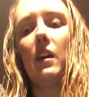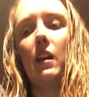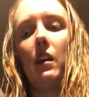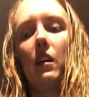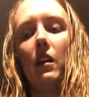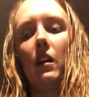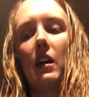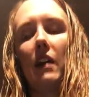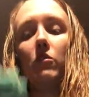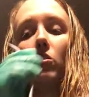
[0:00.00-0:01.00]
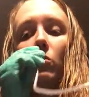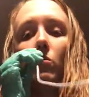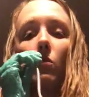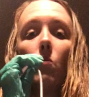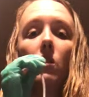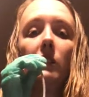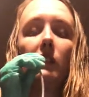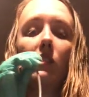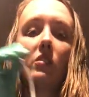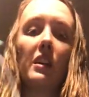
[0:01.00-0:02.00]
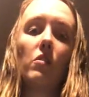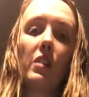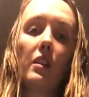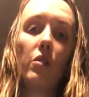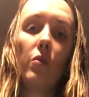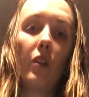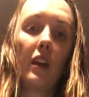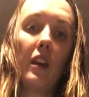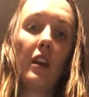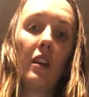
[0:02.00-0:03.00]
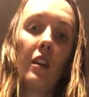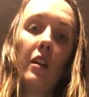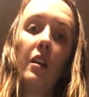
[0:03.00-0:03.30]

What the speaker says: then after you do it once and say you need to do it again,